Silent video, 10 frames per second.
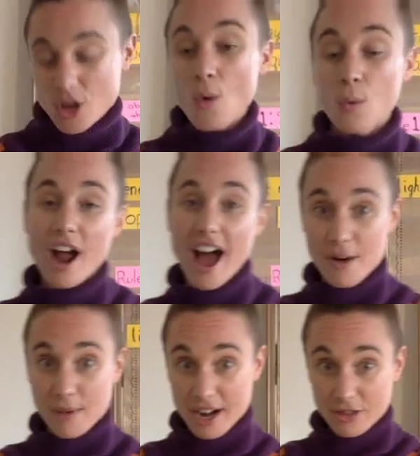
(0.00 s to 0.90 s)
where I
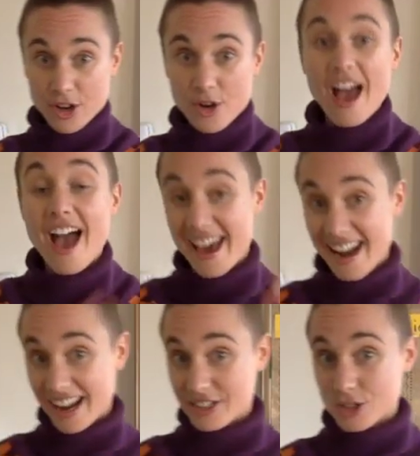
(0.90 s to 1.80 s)
went through and
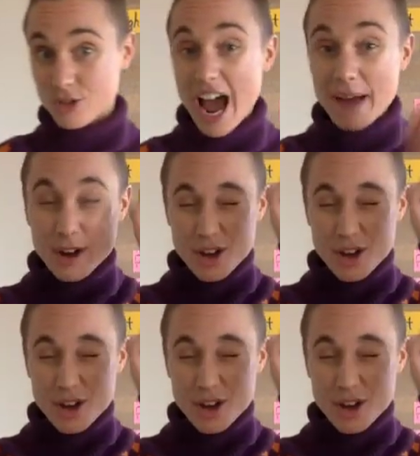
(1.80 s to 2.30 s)
I described